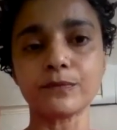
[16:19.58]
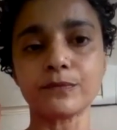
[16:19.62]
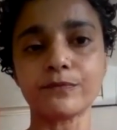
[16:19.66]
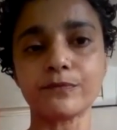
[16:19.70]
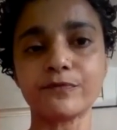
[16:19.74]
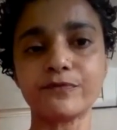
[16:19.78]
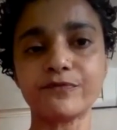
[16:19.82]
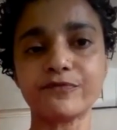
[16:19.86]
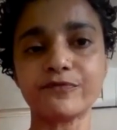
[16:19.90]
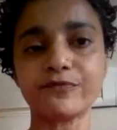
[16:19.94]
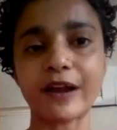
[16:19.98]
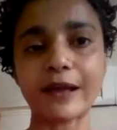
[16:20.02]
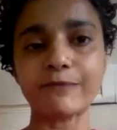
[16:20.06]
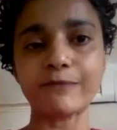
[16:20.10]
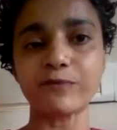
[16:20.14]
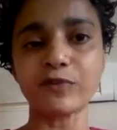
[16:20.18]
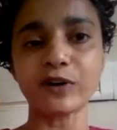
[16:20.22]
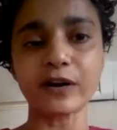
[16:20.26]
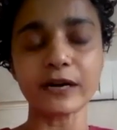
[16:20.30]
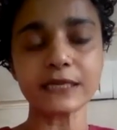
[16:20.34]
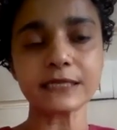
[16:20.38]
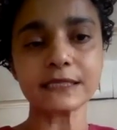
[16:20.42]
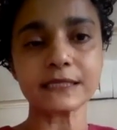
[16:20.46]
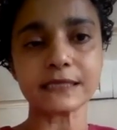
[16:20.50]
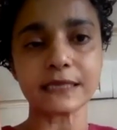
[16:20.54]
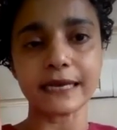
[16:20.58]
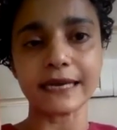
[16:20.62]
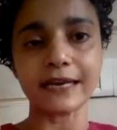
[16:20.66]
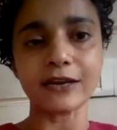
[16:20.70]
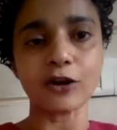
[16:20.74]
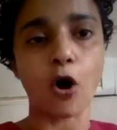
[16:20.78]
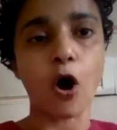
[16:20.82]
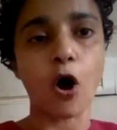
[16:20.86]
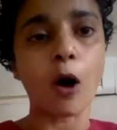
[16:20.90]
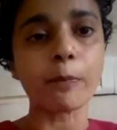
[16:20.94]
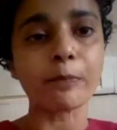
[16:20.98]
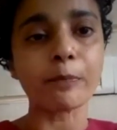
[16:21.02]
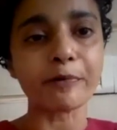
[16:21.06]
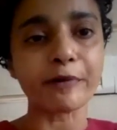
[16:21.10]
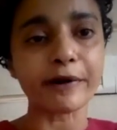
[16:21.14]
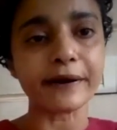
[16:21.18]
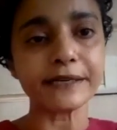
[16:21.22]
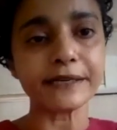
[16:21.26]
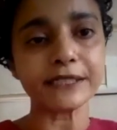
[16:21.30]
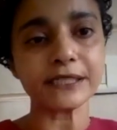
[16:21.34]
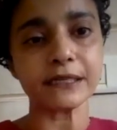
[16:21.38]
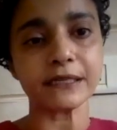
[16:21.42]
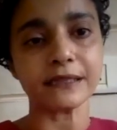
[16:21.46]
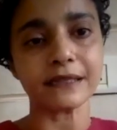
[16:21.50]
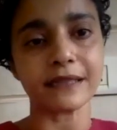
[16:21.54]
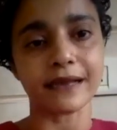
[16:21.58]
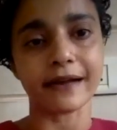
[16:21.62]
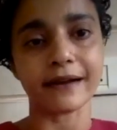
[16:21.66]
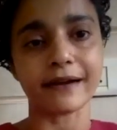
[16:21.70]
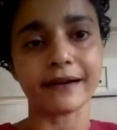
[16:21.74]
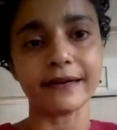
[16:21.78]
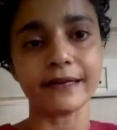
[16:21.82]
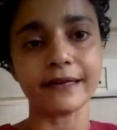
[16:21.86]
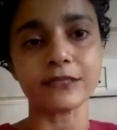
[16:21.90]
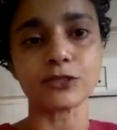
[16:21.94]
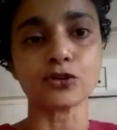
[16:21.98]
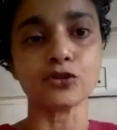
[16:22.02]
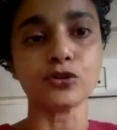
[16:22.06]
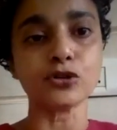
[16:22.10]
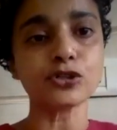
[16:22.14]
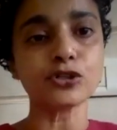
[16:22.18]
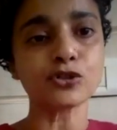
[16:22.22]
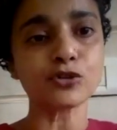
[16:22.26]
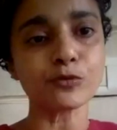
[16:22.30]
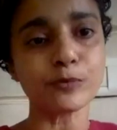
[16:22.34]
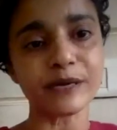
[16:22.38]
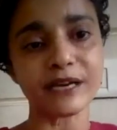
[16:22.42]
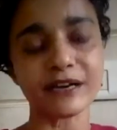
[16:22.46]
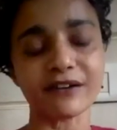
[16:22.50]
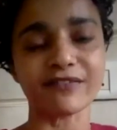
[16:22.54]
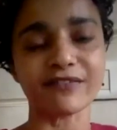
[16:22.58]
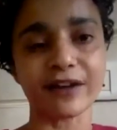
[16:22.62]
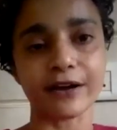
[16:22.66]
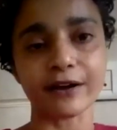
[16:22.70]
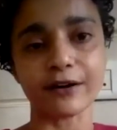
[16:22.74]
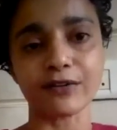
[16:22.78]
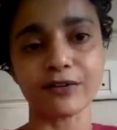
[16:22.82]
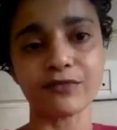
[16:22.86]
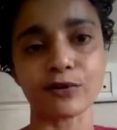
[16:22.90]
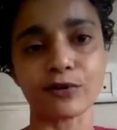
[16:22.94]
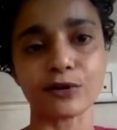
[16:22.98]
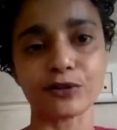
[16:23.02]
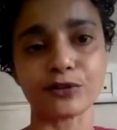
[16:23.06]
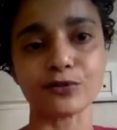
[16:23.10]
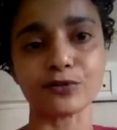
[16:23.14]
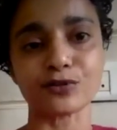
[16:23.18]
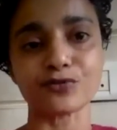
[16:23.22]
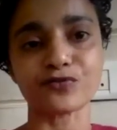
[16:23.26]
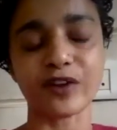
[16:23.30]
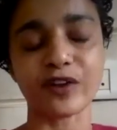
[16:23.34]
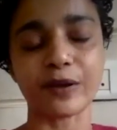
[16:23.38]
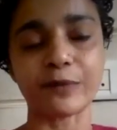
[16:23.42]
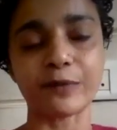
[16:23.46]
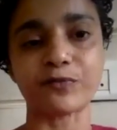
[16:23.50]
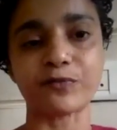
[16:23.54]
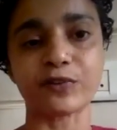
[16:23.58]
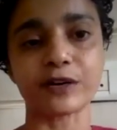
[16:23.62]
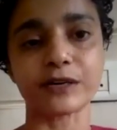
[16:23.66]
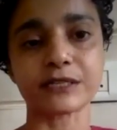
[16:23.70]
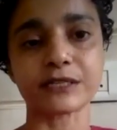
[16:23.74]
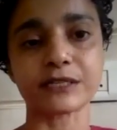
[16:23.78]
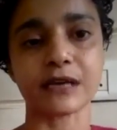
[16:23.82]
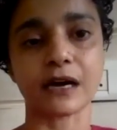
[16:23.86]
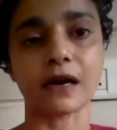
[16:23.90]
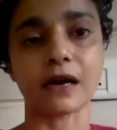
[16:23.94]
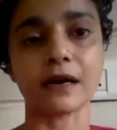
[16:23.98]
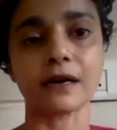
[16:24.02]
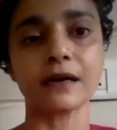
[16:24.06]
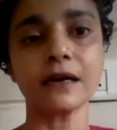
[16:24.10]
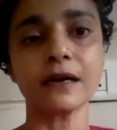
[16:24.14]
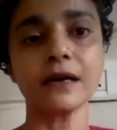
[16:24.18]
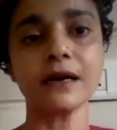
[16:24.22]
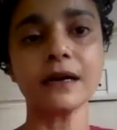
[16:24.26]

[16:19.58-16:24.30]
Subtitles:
frameworks in operation there, and it's good to be aware of what those frameworks are.